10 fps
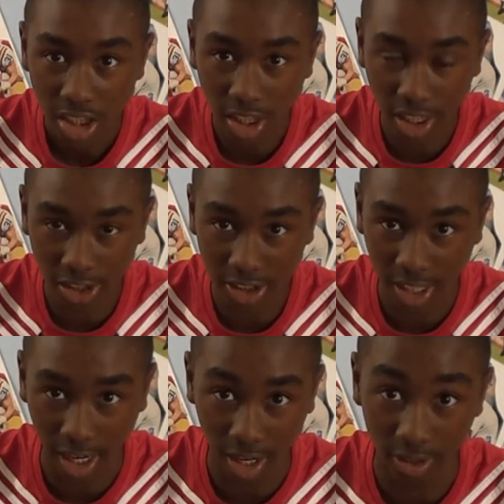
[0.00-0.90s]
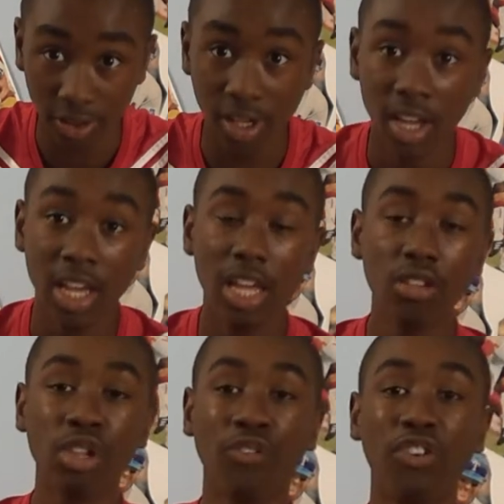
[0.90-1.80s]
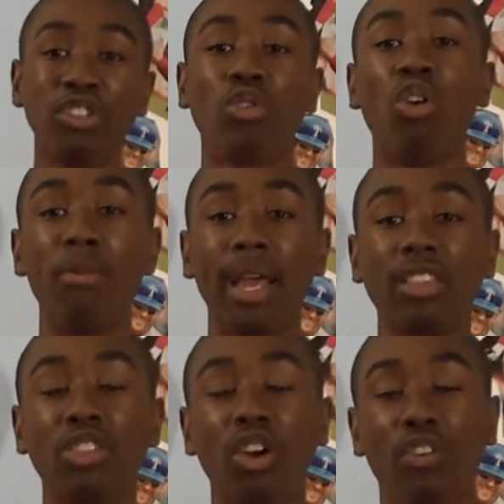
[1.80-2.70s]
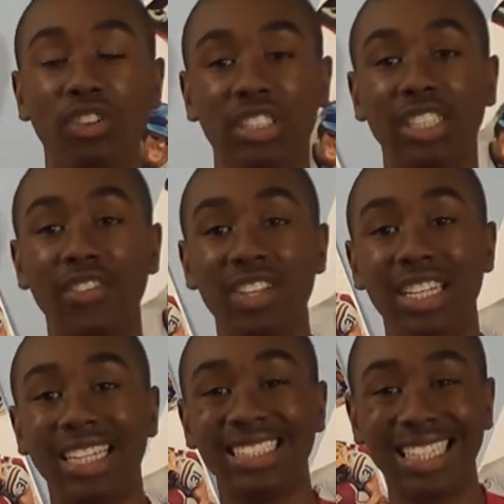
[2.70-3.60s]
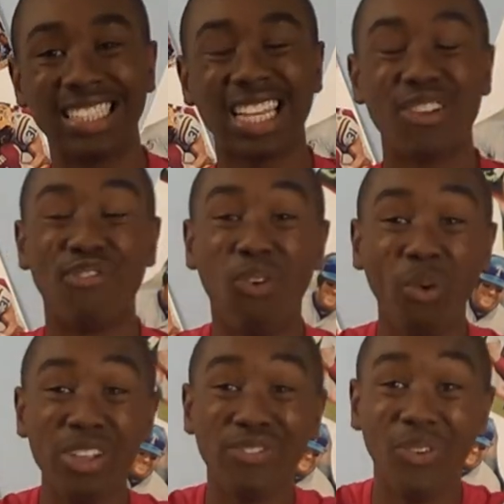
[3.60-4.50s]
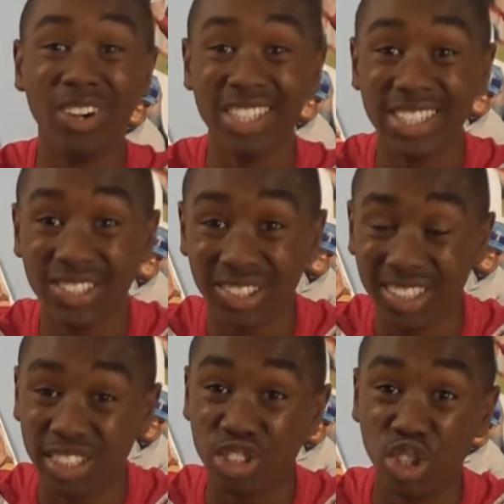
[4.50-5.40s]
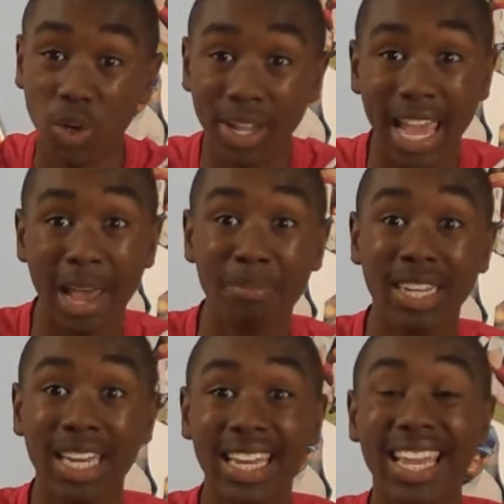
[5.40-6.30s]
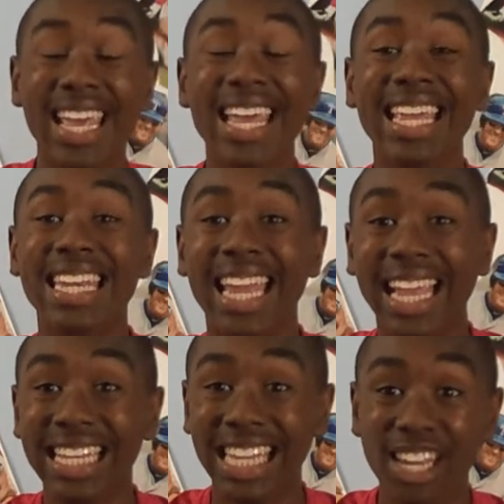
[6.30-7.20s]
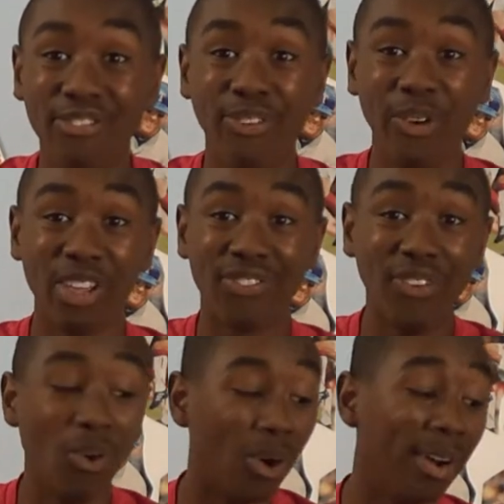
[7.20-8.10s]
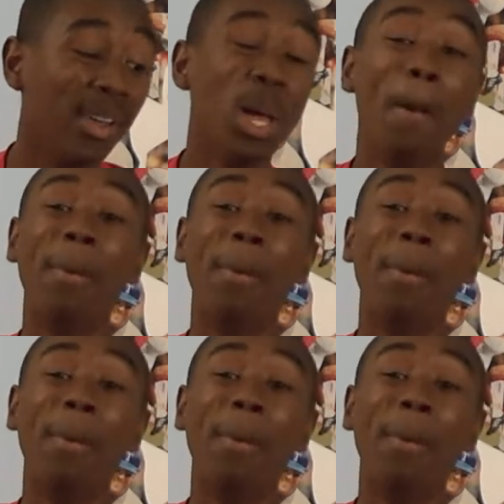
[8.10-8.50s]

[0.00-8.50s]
touchdowns. He's the first quarterback to throw for 7 touchdowns in 44 years since Joe Kapp did it in 1944.